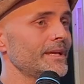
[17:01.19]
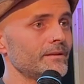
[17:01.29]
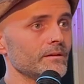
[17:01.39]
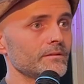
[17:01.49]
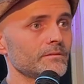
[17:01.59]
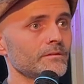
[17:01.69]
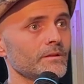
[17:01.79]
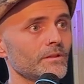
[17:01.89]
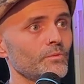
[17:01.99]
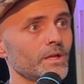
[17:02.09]
data
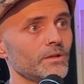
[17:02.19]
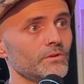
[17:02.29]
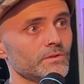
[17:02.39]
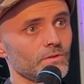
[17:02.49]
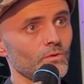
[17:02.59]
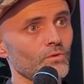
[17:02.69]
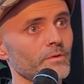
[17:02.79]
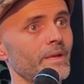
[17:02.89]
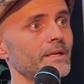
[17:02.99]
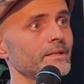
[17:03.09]
that we could use to
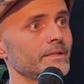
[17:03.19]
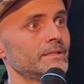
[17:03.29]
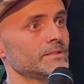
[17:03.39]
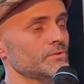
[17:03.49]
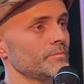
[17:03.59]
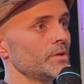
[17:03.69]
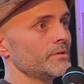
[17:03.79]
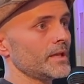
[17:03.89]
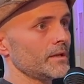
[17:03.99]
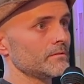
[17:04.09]
automatically
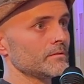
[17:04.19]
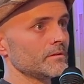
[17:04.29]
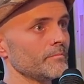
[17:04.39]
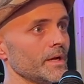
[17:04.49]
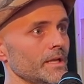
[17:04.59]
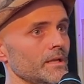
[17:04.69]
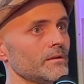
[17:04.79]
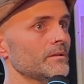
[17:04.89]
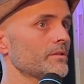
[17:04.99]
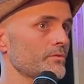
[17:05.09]
distribute that
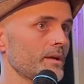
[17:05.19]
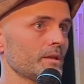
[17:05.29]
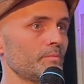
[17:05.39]
money throughout the